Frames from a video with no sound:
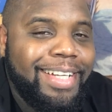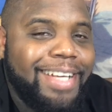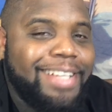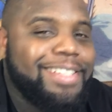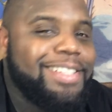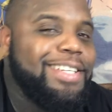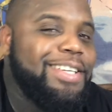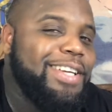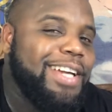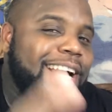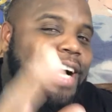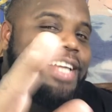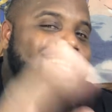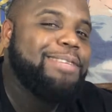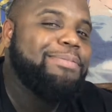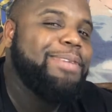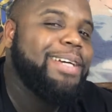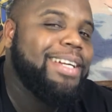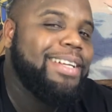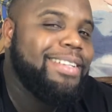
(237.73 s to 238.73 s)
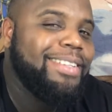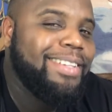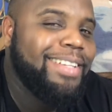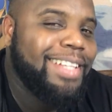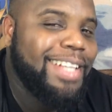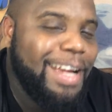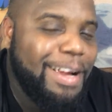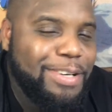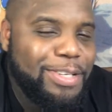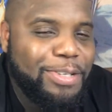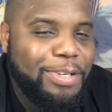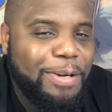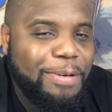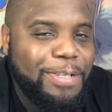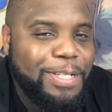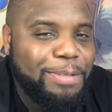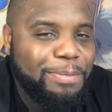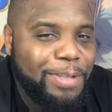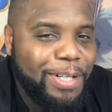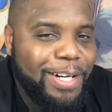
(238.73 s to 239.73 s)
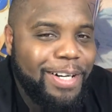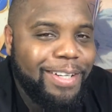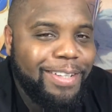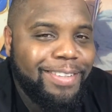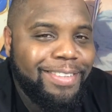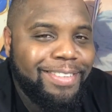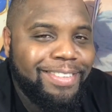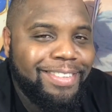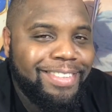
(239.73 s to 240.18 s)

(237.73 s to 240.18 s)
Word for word: I'll see you guys in my live stream tomorrow.